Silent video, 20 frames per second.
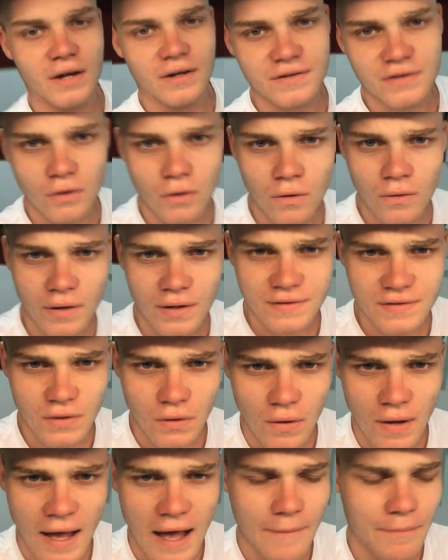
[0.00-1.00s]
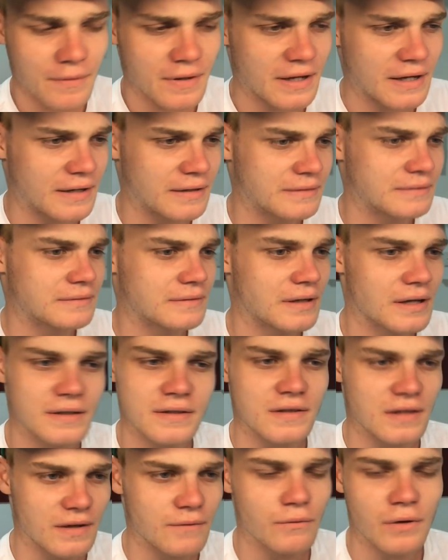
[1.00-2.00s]
So yeah, it's all happening.
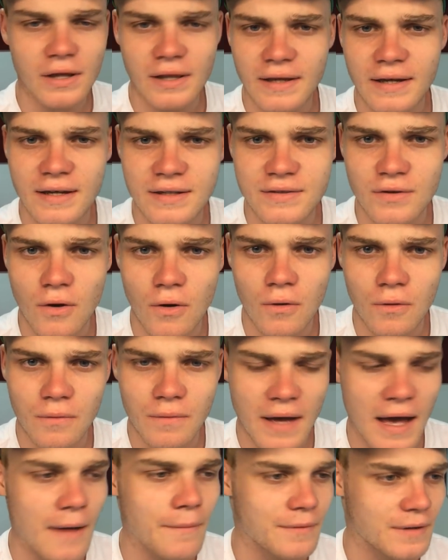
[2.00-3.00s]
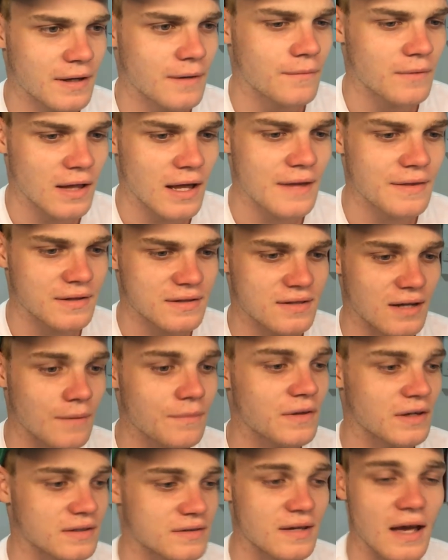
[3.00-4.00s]
It really is all happening. I'm glad that
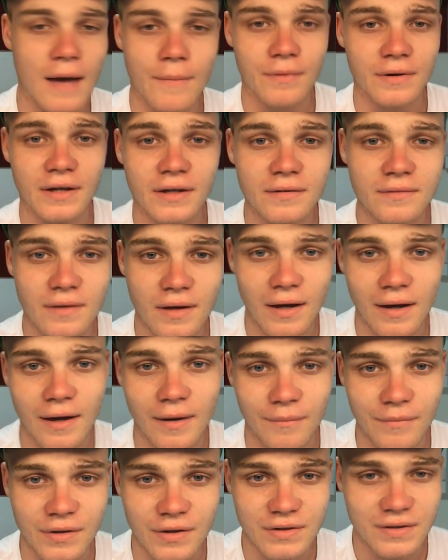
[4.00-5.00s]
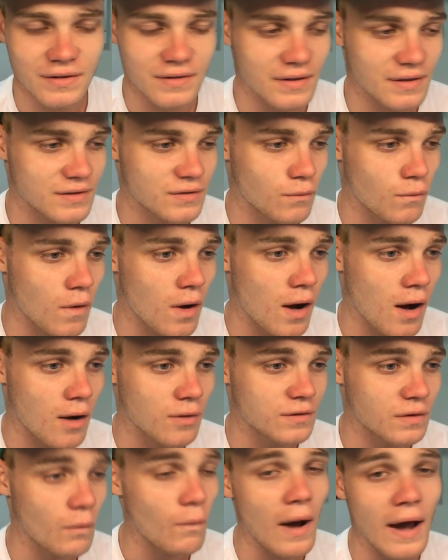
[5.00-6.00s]
something's happening, because it's a
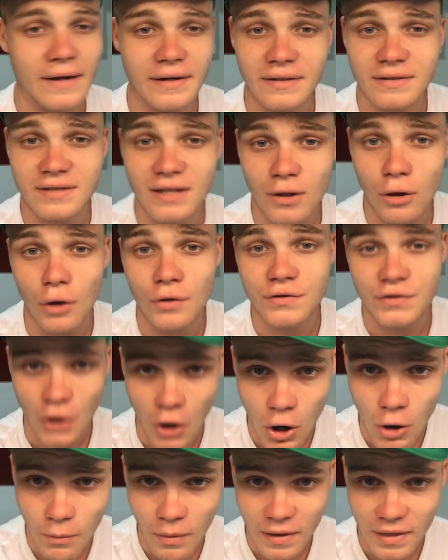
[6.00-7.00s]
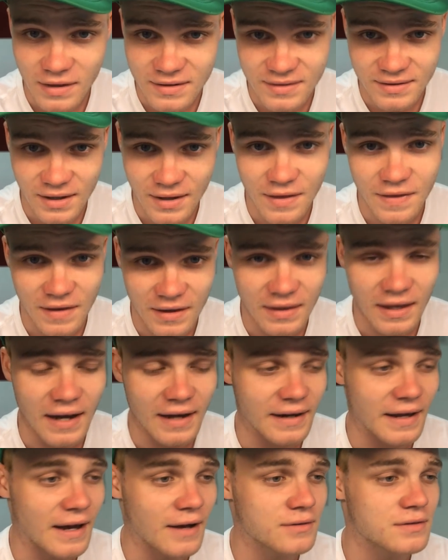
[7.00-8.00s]
while to wait until October. That's another thing
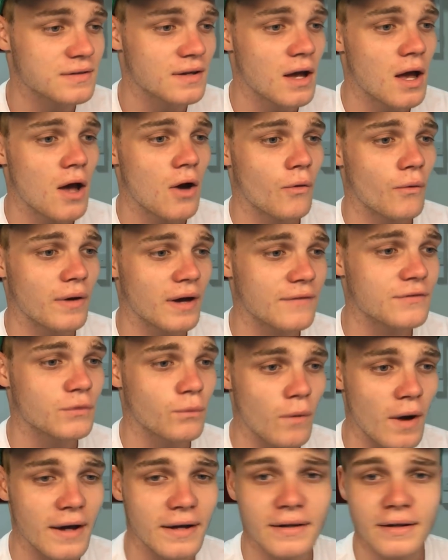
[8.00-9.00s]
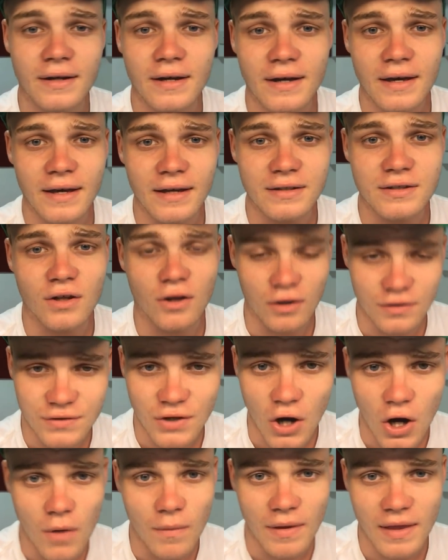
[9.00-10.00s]
they announced. We have to wait until
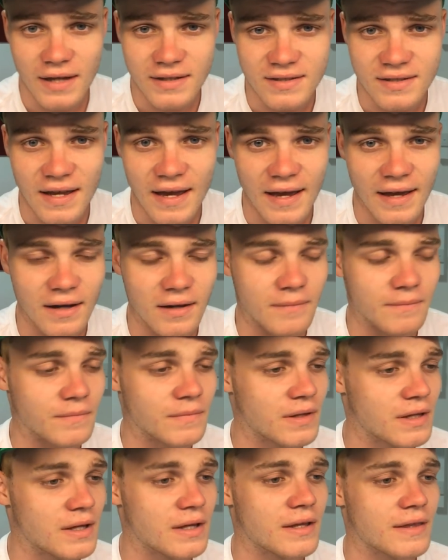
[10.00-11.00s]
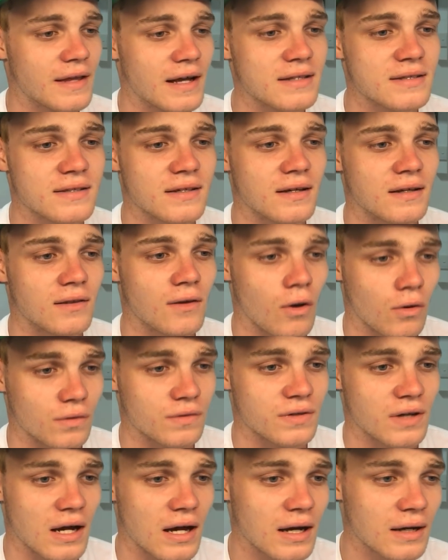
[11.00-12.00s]
October. That's a long
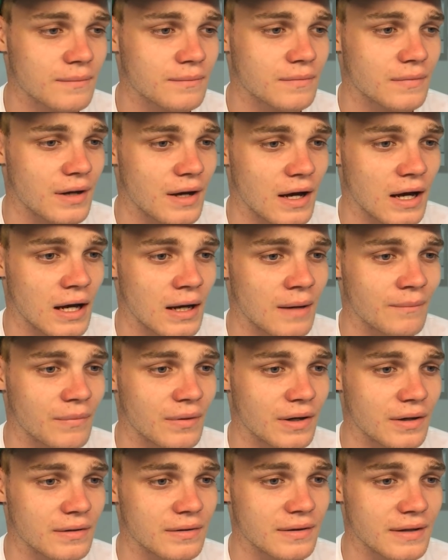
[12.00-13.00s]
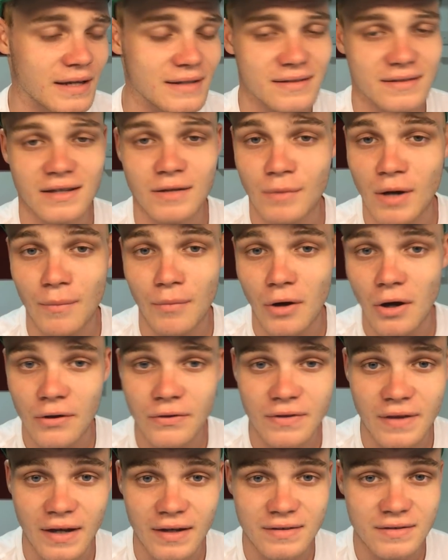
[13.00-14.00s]
time. But that's near my
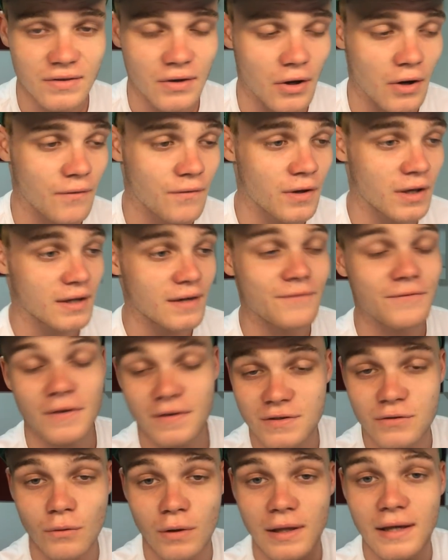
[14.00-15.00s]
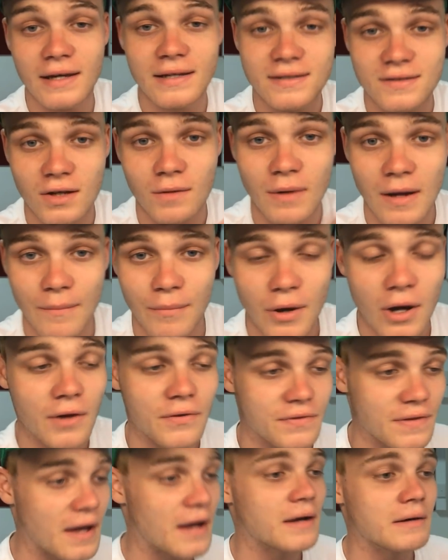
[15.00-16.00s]
birthday. So if it's released on my
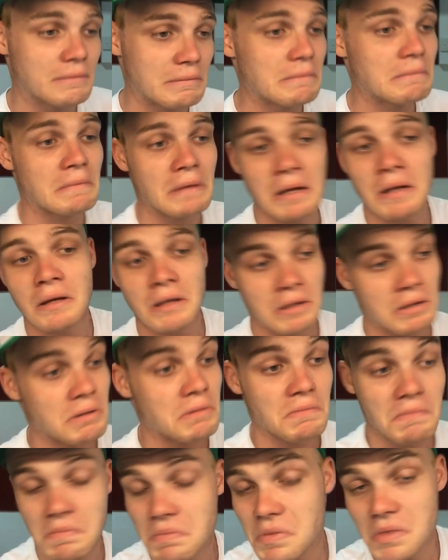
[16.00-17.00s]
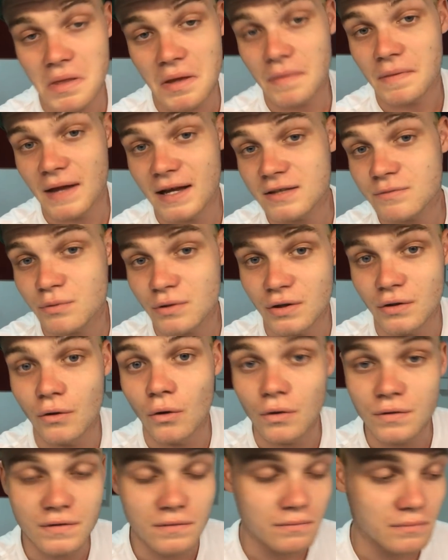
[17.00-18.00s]
birthday, that's pretty
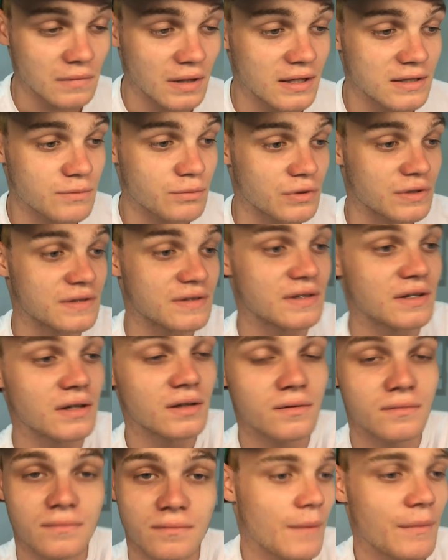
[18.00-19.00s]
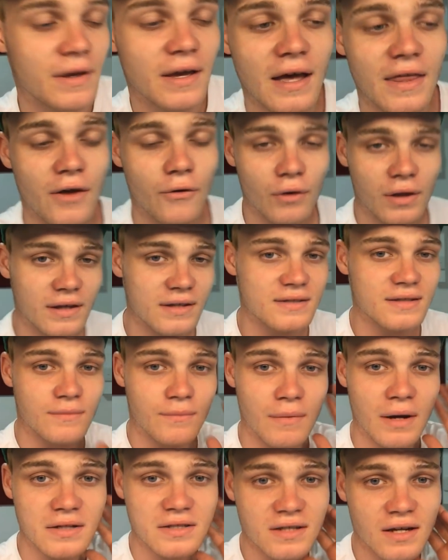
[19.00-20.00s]
awesome. That's pretty sick. I mean, yeah, there really
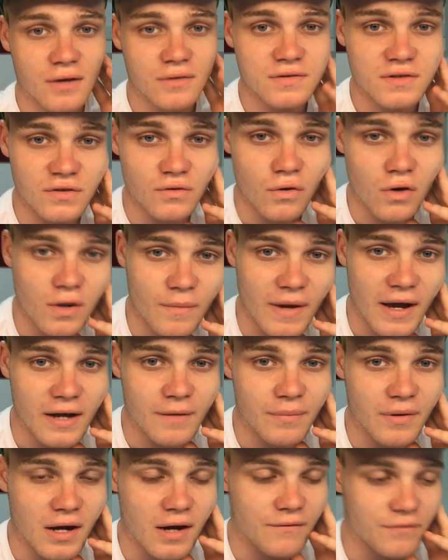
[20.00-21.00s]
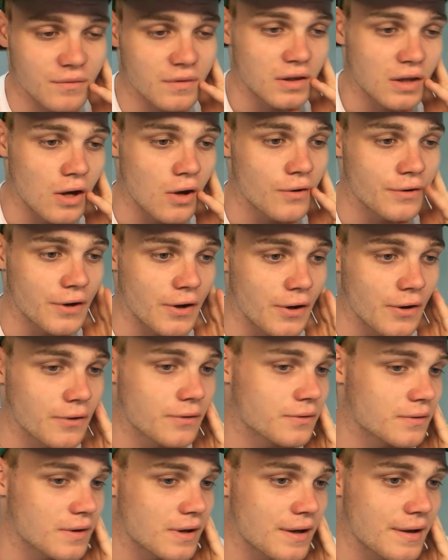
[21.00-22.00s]
isn't much else to talk about apart from the
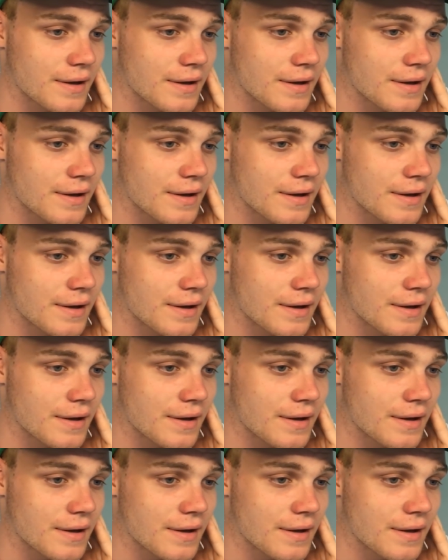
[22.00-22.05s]
logo.